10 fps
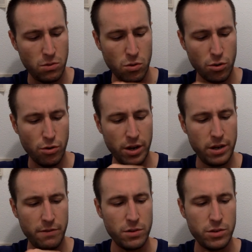ordering
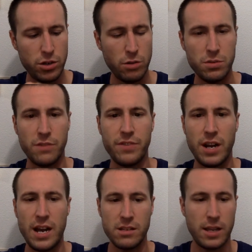different soaps if it
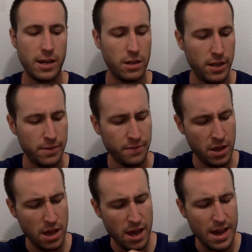has lanolin.
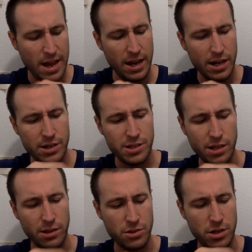And I just
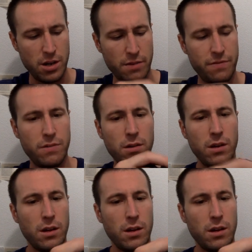think there's enough